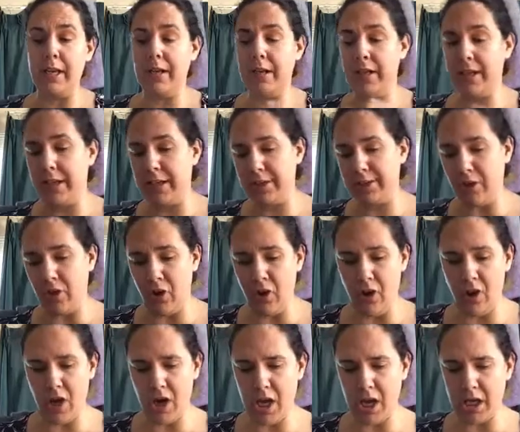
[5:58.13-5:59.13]
It is
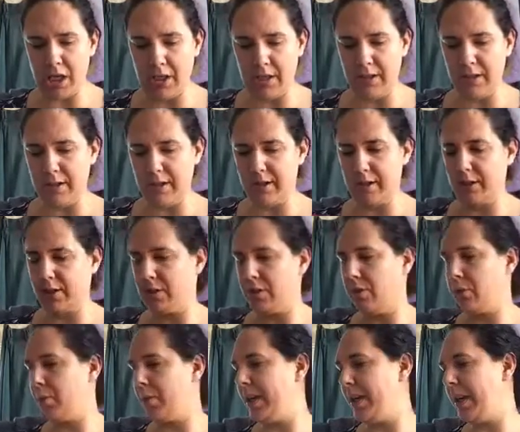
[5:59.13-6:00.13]
on
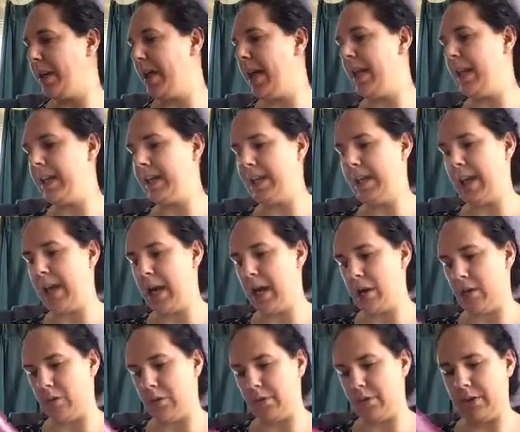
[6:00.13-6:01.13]
28
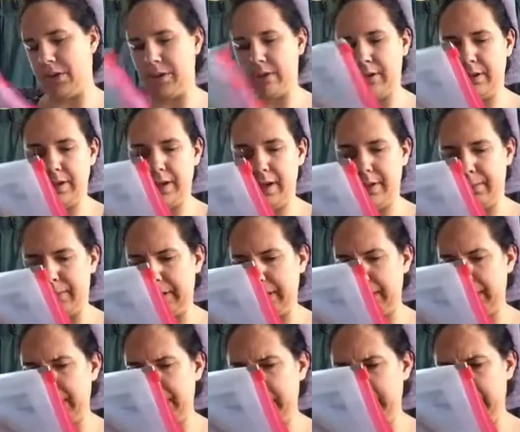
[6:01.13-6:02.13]
count, I
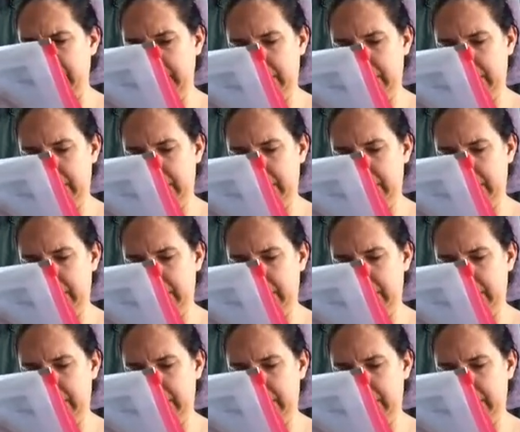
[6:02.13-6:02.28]
believe.